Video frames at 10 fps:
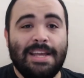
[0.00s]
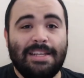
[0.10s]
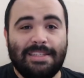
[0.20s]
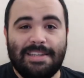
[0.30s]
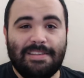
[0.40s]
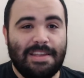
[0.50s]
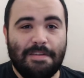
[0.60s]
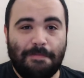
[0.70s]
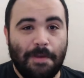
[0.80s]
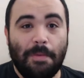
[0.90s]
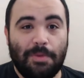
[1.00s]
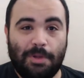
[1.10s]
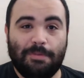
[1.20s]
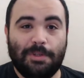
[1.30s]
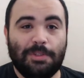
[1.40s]
D C film
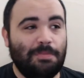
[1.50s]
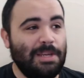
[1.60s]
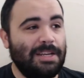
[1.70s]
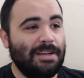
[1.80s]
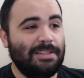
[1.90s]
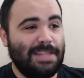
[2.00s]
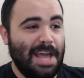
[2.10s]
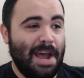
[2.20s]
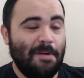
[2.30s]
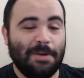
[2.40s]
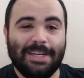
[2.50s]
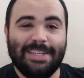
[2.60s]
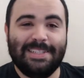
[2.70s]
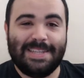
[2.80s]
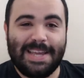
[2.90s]
universe, because now we're going
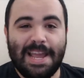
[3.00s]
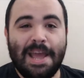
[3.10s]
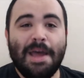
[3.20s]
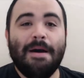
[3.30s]
to see